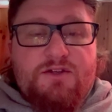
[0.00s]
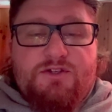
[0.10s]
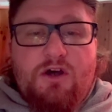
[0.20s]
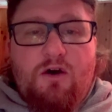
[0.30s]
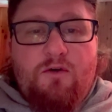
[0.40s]

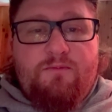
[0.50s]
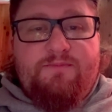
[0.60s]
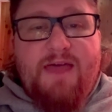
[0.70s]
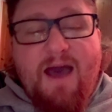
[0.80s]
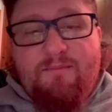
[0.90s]
So,
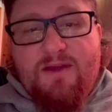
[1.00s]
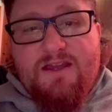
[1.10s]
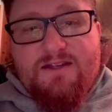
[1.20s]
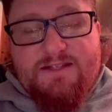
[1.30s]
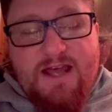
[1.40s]
that
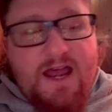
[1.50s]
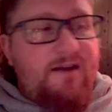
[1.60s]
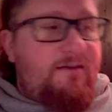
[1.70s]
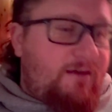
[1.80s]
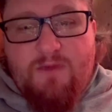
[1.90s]
being
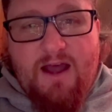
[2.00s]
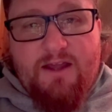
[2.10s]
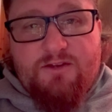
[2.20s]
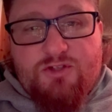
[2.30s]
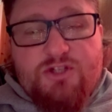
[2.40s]
said, I
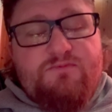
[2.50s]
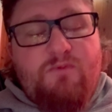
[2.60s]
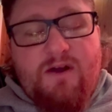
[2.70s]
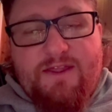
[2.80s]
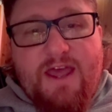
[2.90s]
just
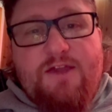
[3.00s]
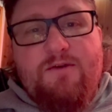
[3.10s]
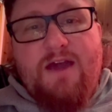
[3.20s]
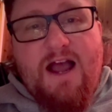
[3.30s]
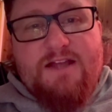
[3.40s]
want to thank you
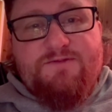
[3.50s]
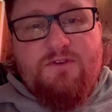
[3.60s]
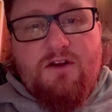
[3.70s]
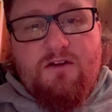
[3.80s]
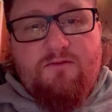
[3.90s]
guys
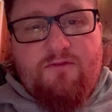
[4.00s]
for